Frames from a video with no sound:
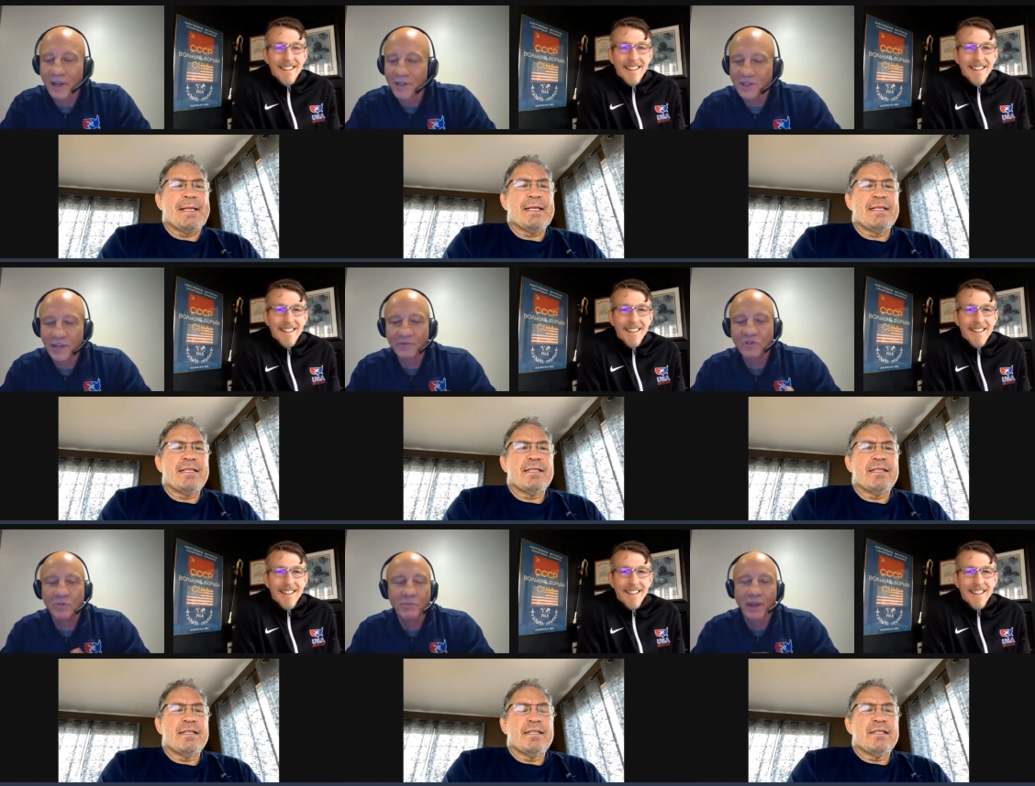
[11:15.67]

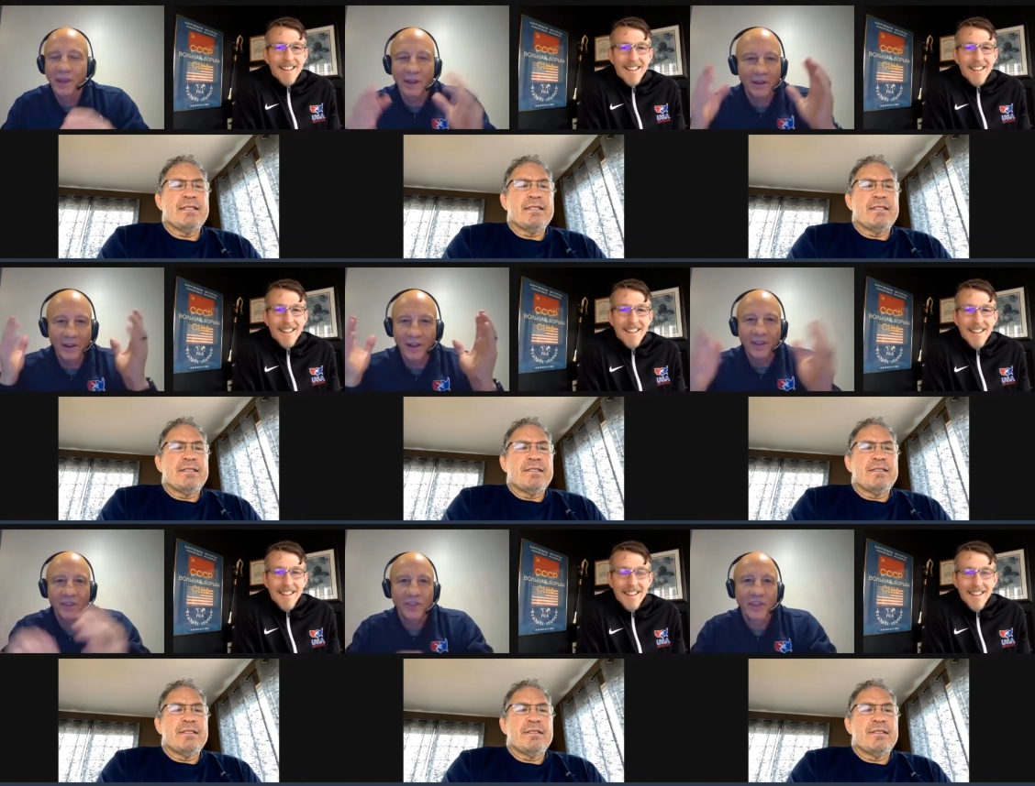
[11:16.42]
Speaker 1: Seems to me, and
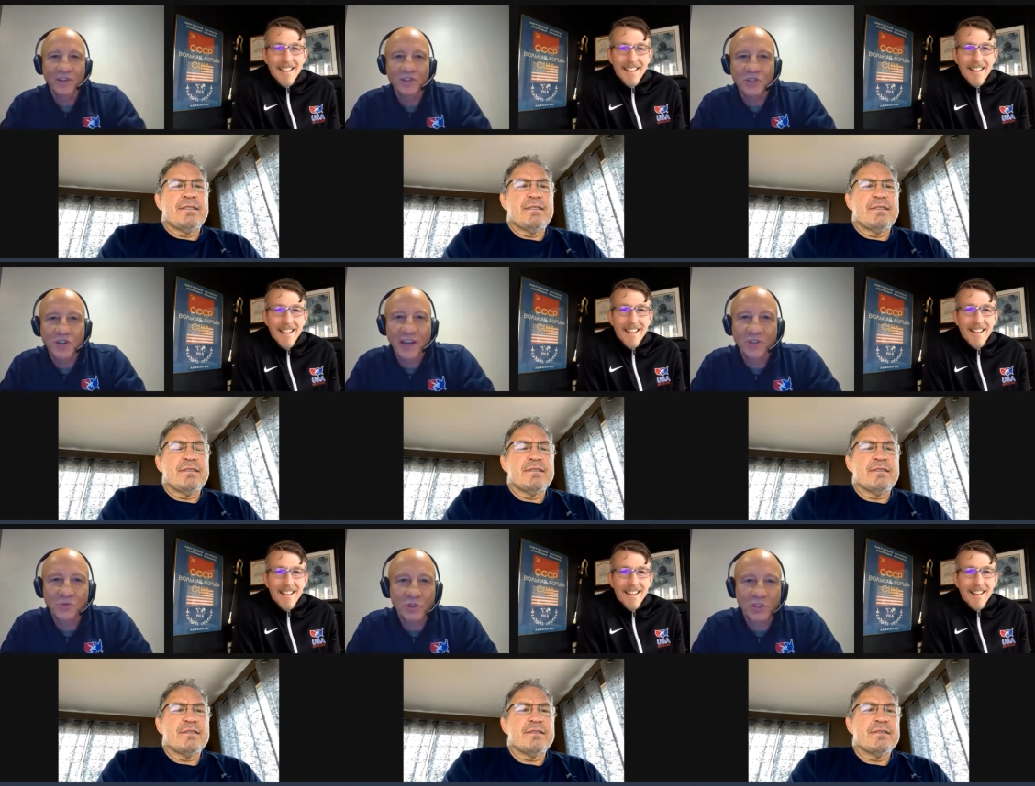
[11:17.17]
things
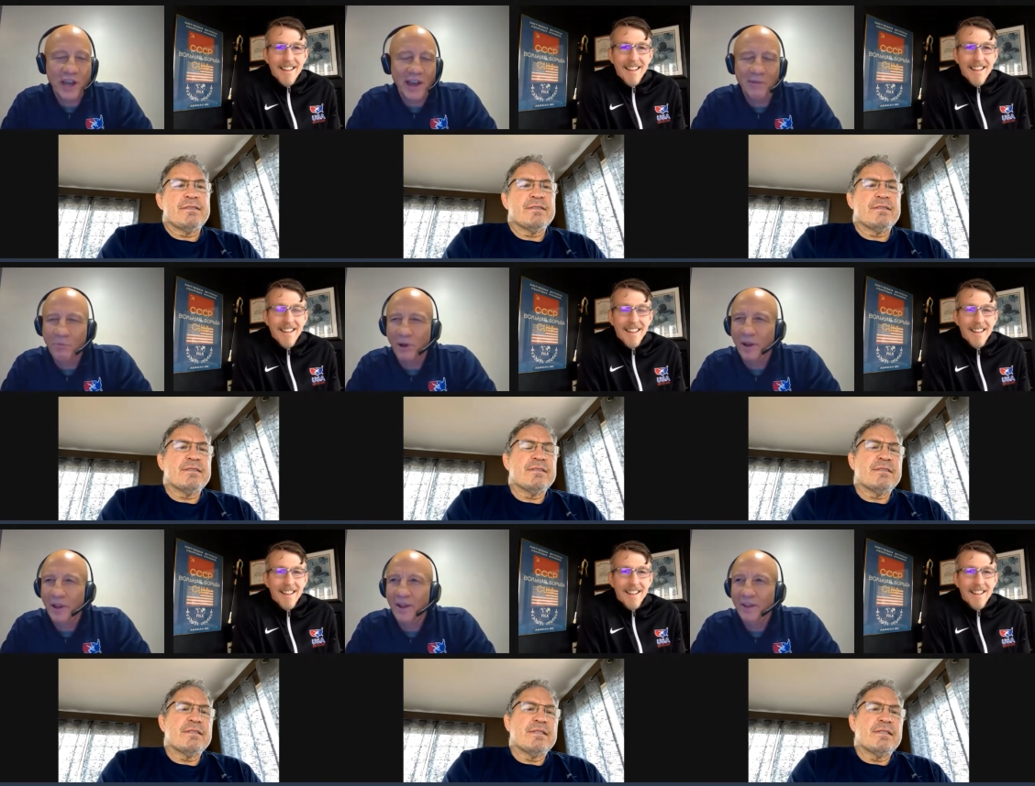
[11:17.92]
change with time,
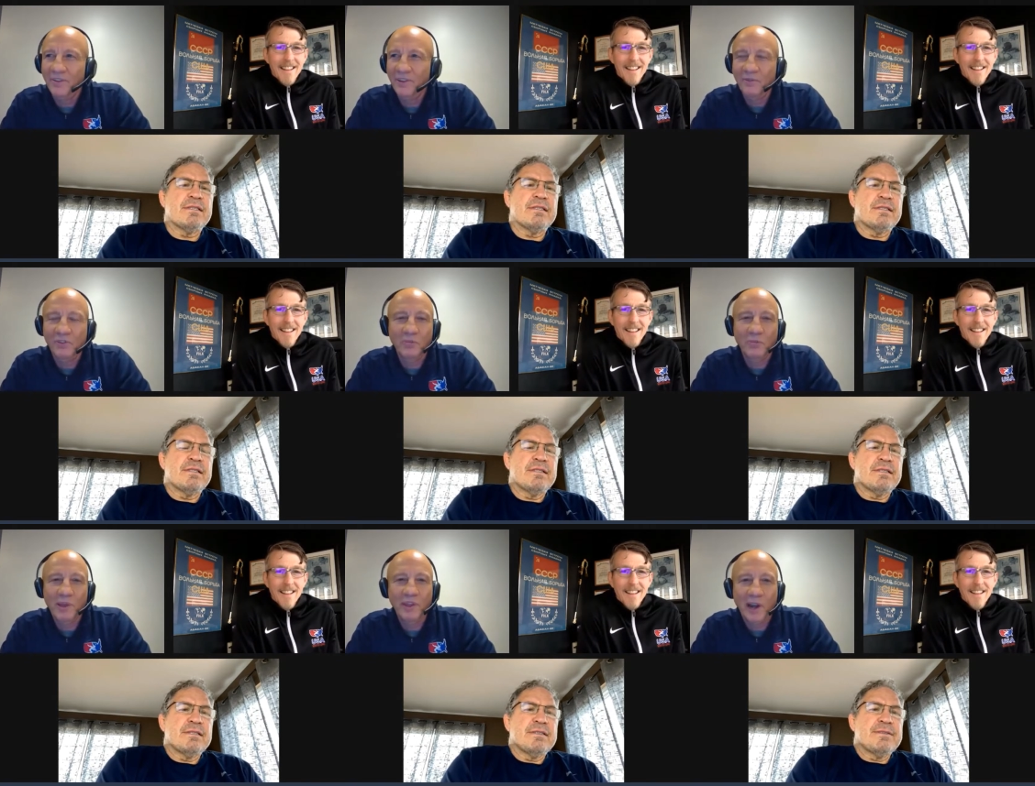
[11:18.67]
but seems to
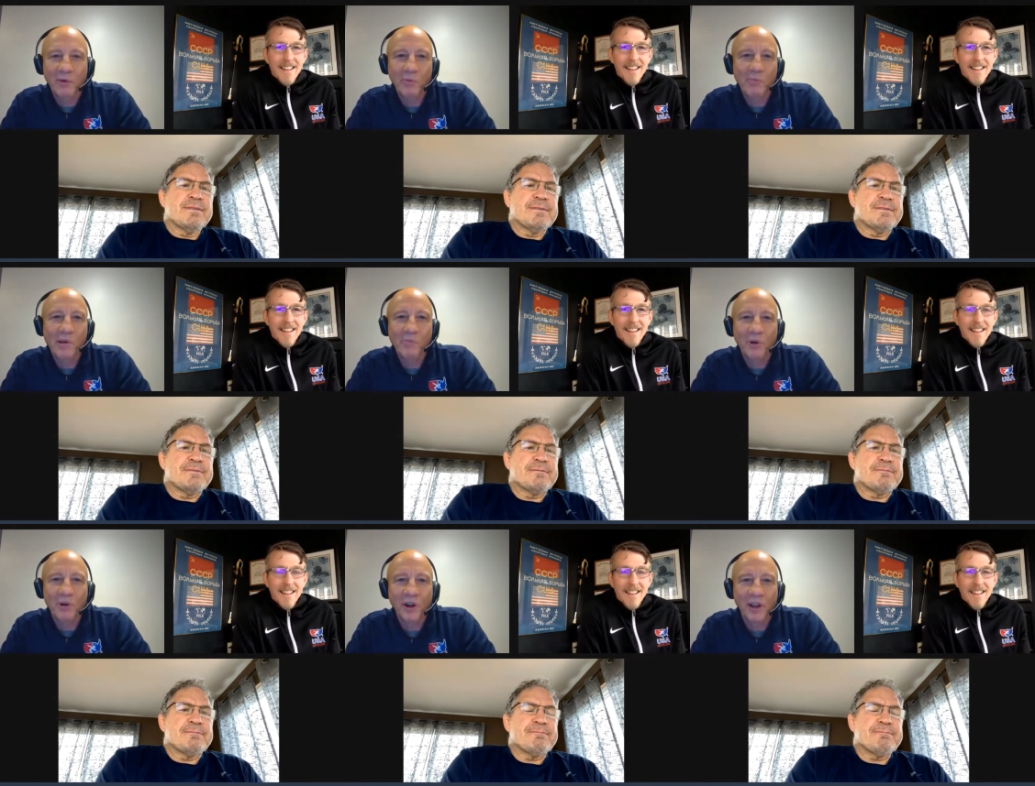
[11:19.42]
me that I
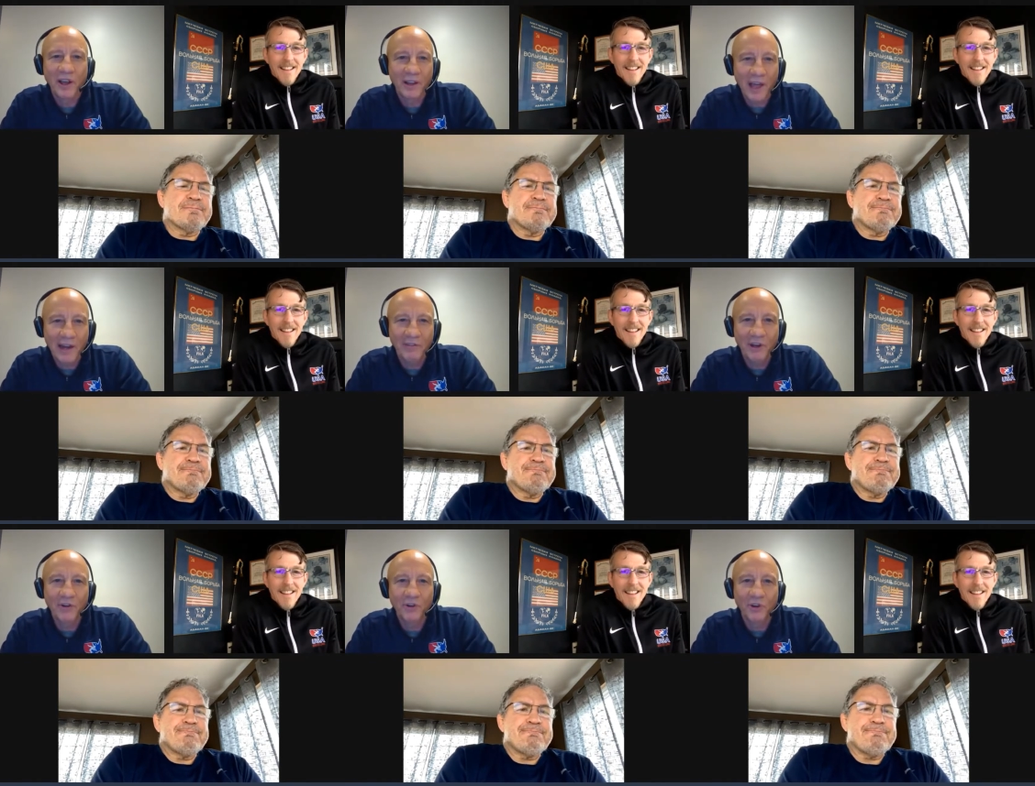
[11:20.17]
remember a lot of
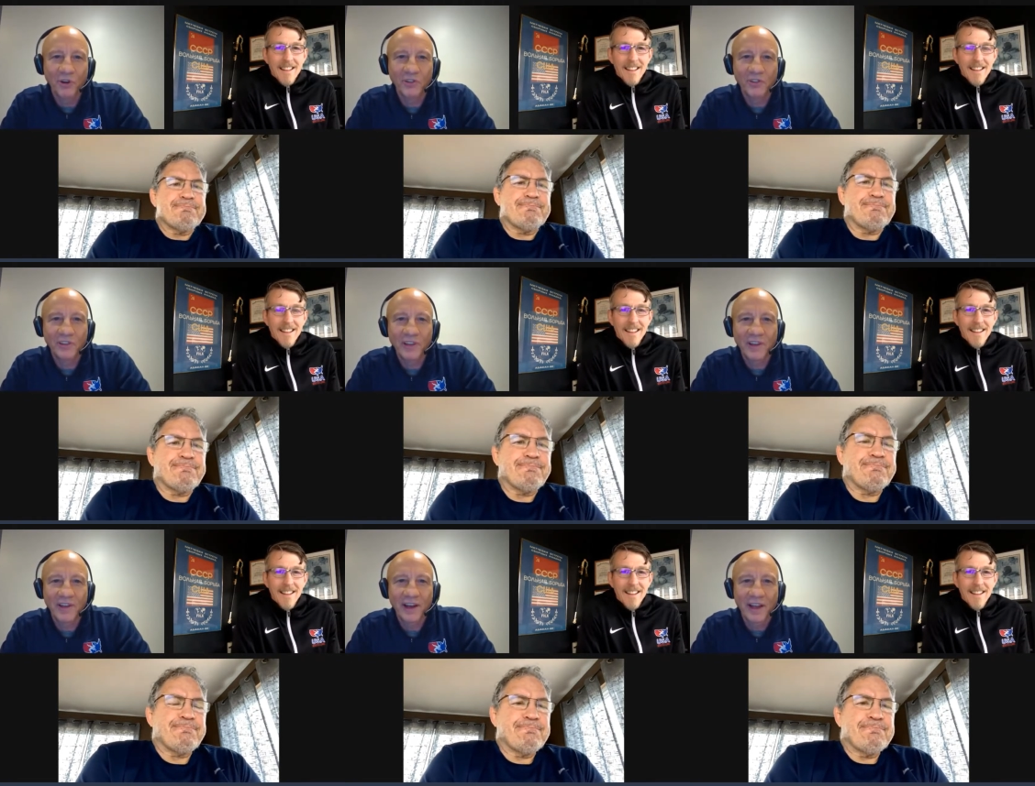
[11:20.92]
underhooks,
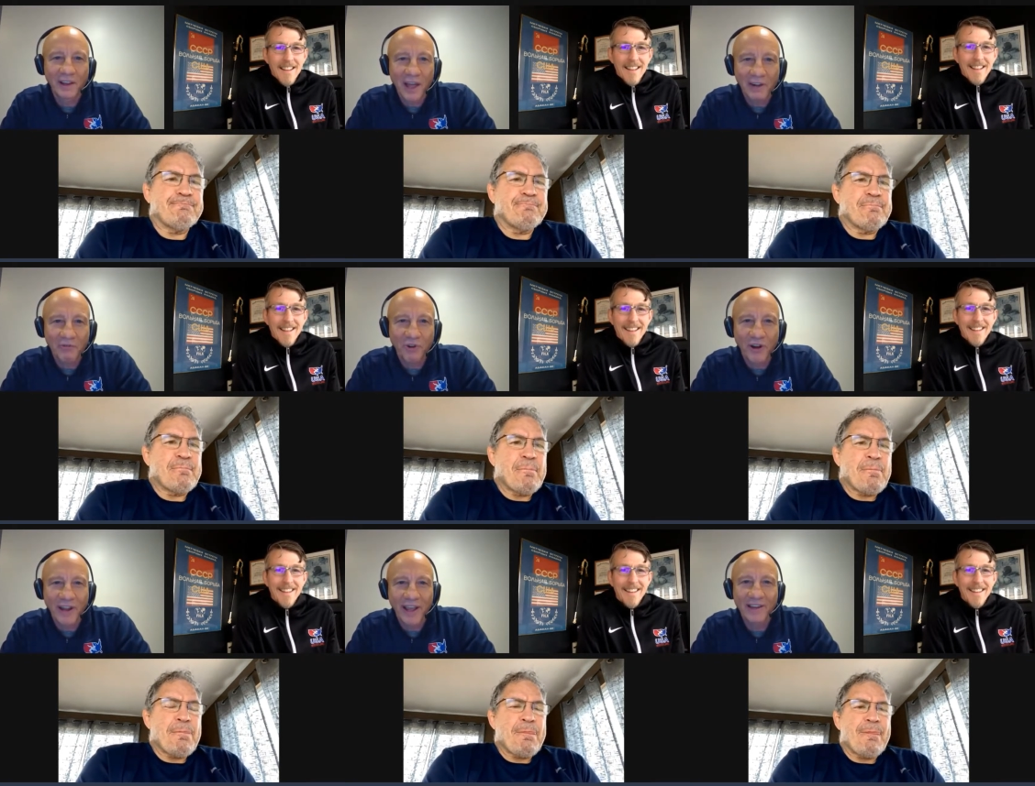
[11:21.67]
a lot of
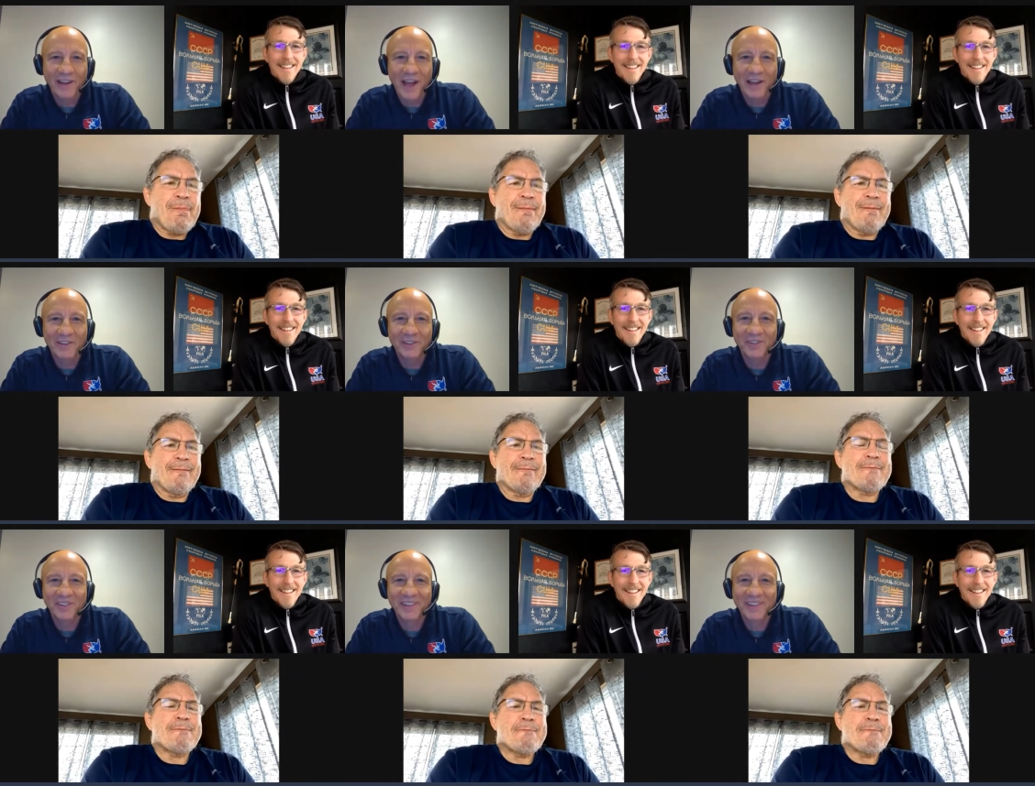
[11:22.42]
front headlocks,